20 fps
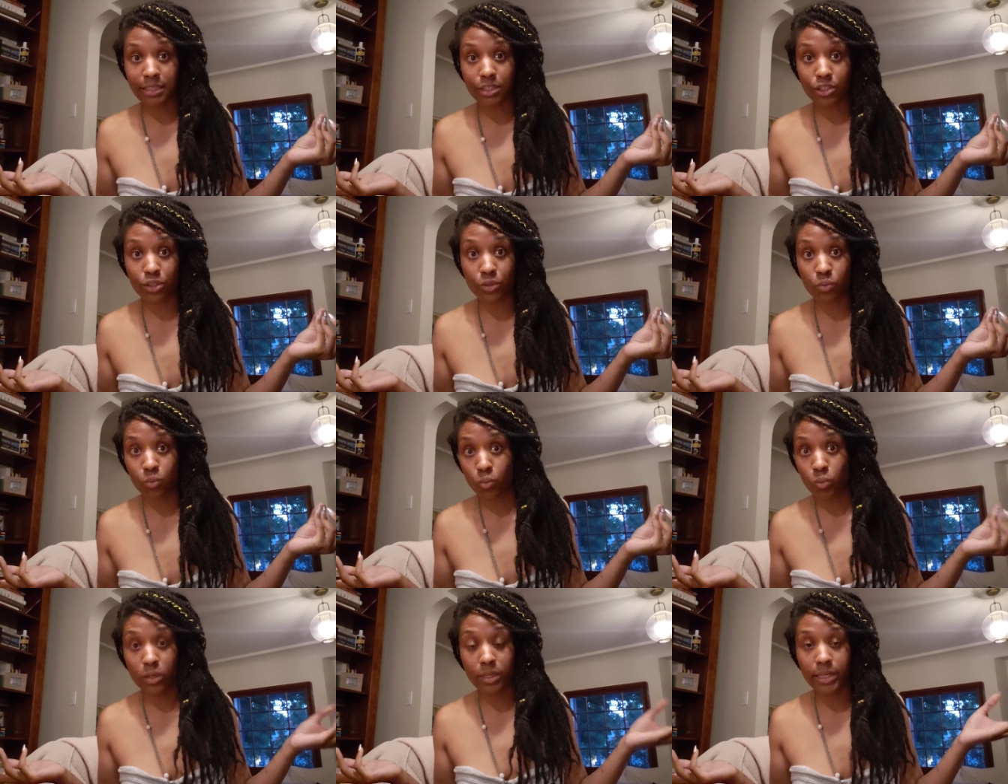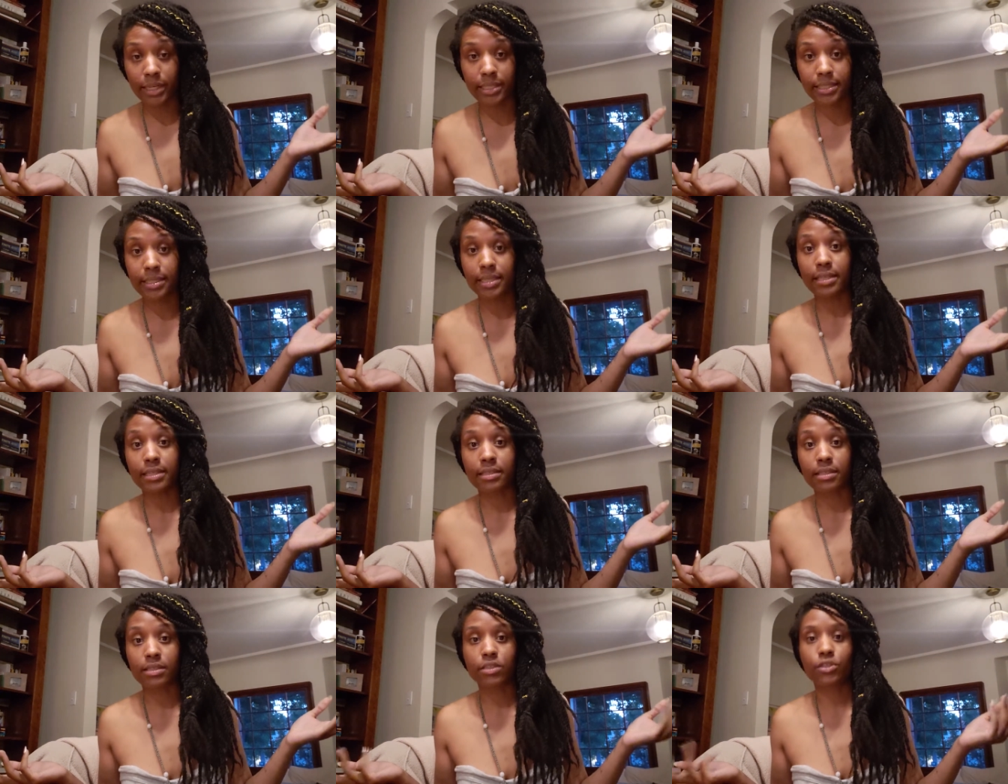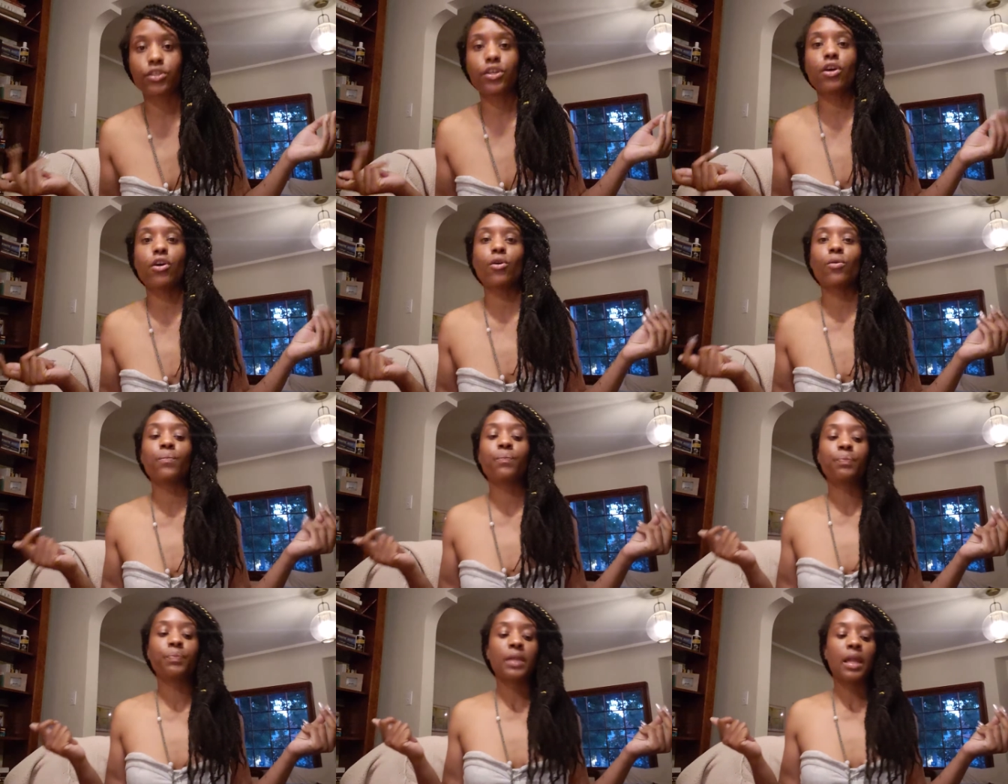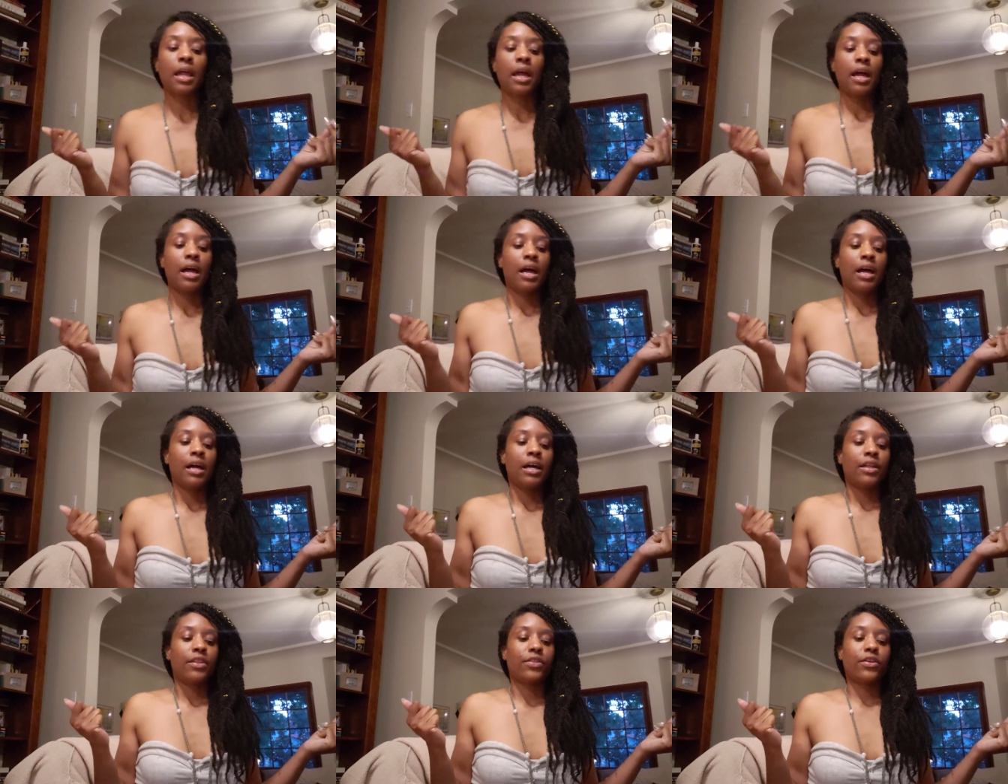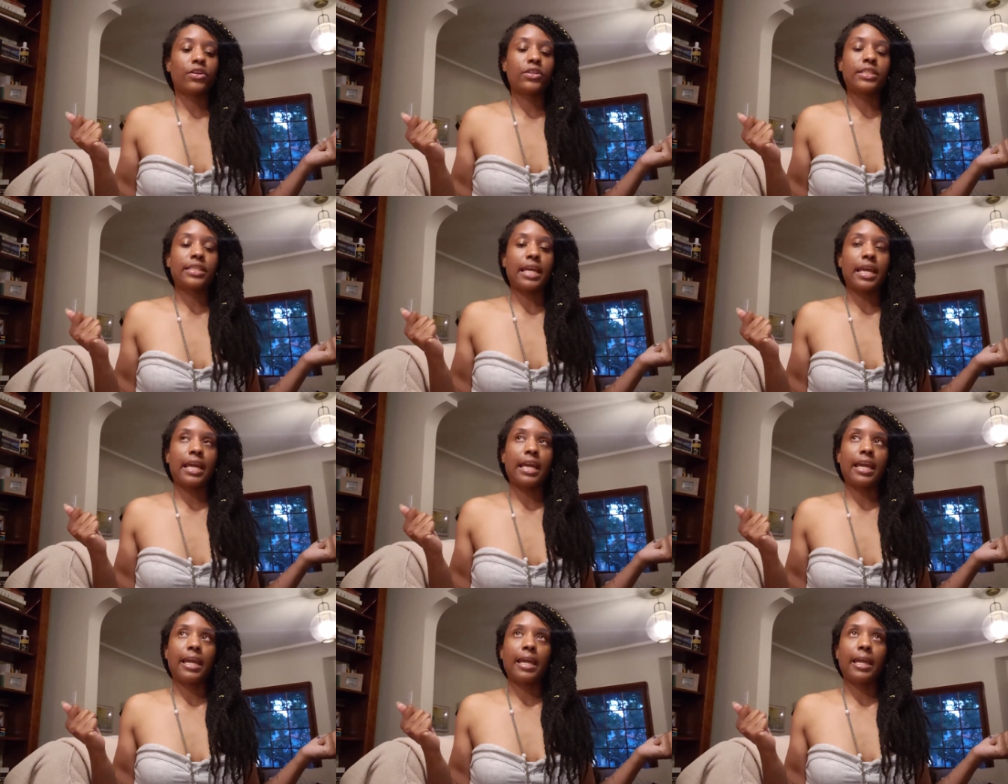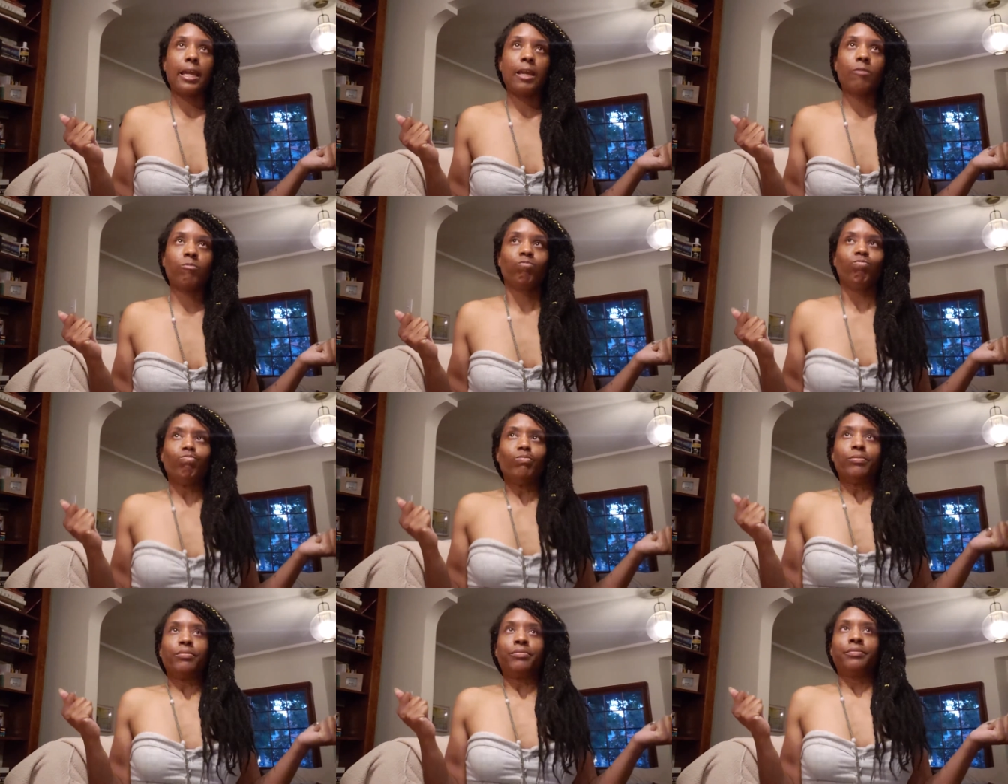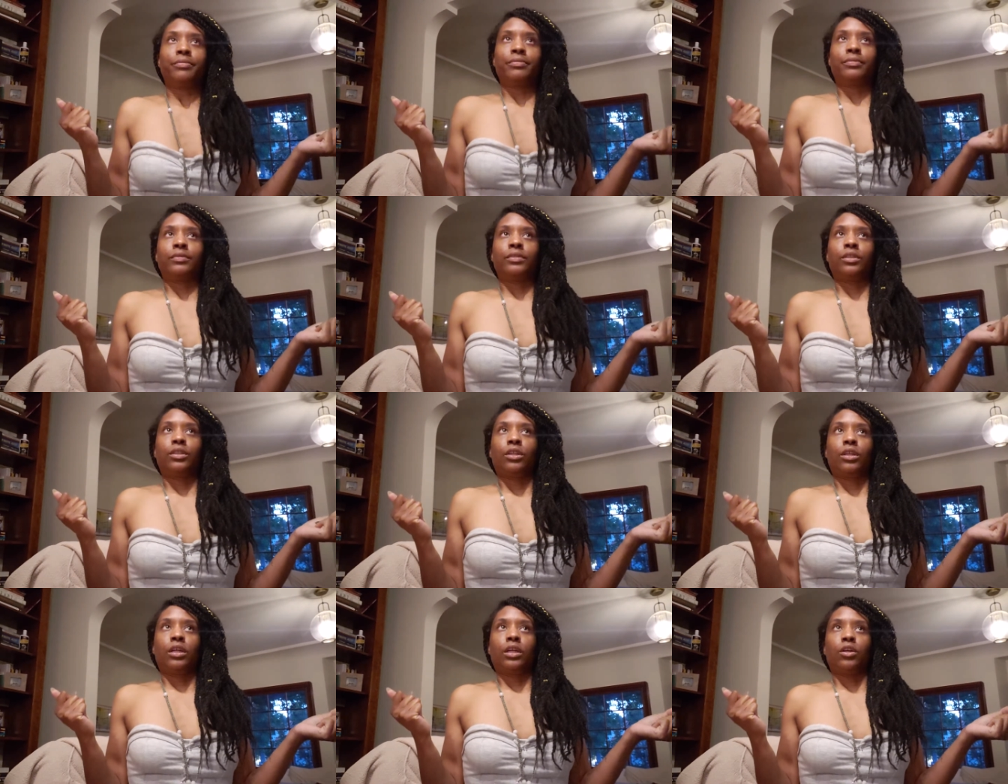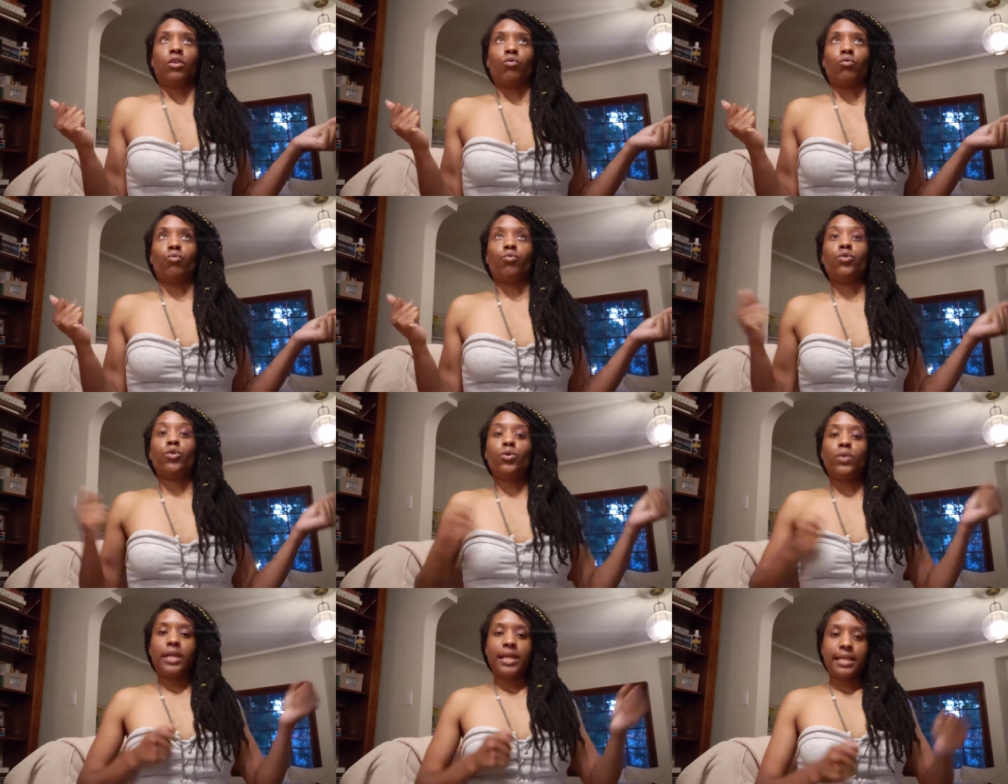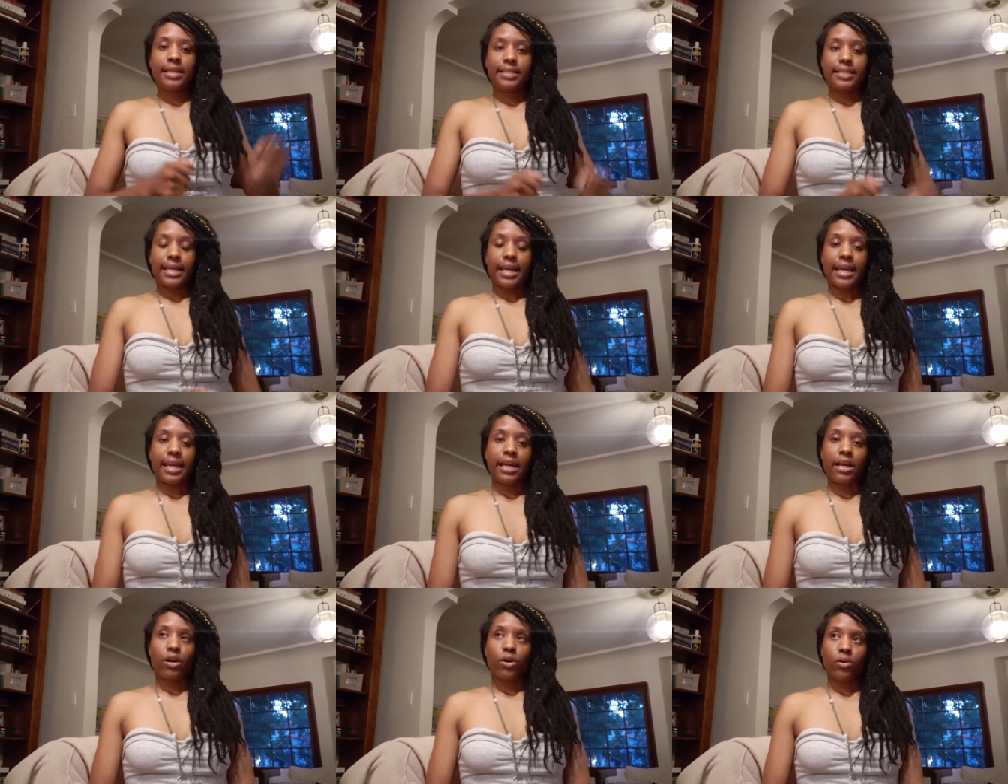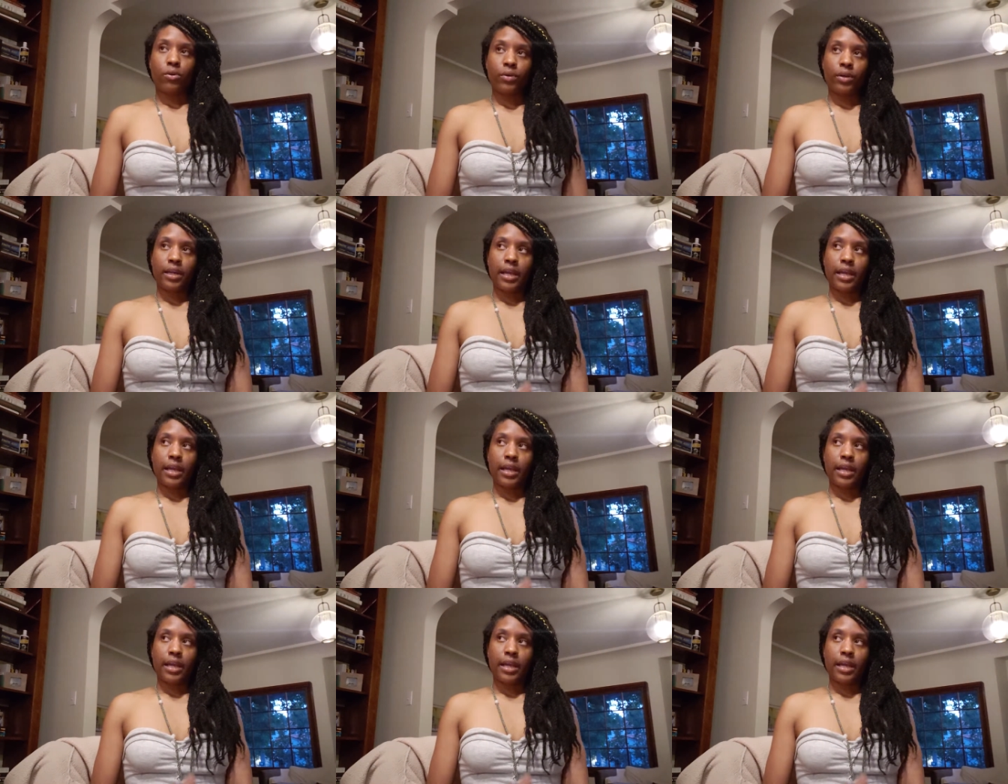It just wouldn't exist. So there's a rooting down